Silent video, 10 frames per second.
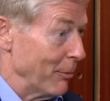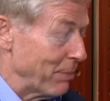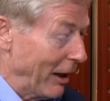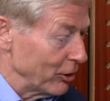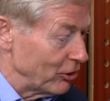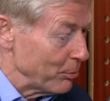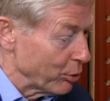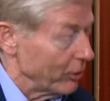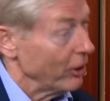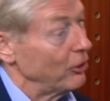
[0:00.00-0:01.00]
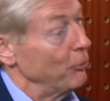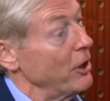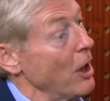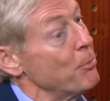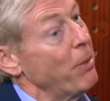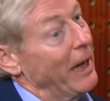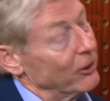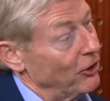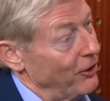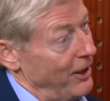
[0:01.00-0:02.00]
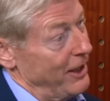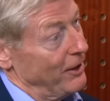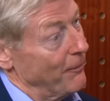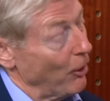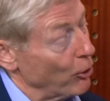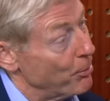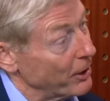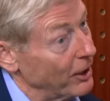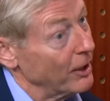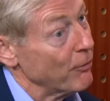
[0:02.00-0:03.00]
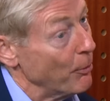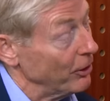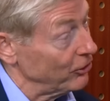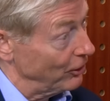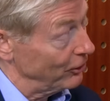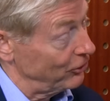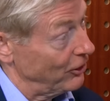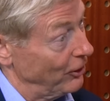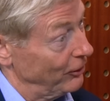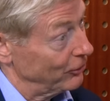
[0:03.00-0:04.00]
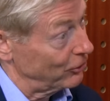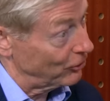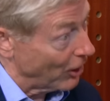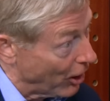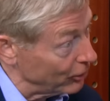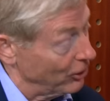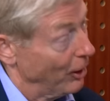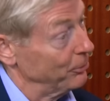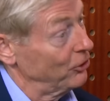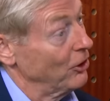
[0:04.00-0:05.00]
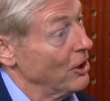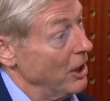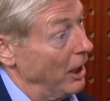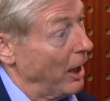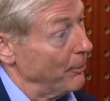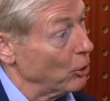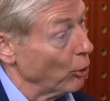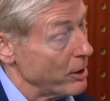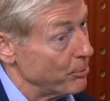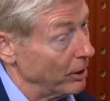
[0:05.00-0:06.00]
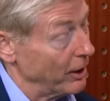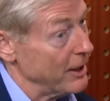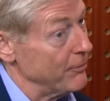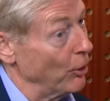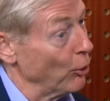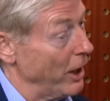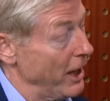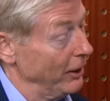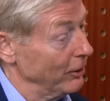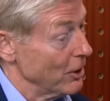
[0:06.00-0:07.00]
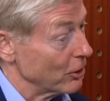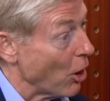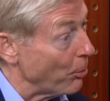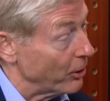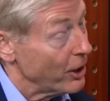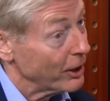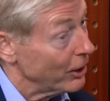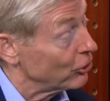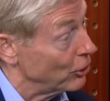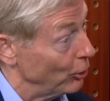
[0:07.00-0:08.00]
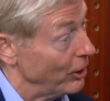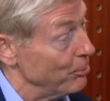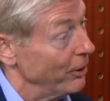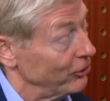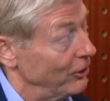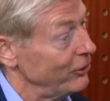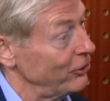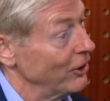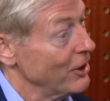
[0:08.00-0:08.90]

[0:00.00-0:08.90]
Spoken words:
And parity products, if we go back to the very beginning of a business and startups, and I'm a great believer in copying is good in business.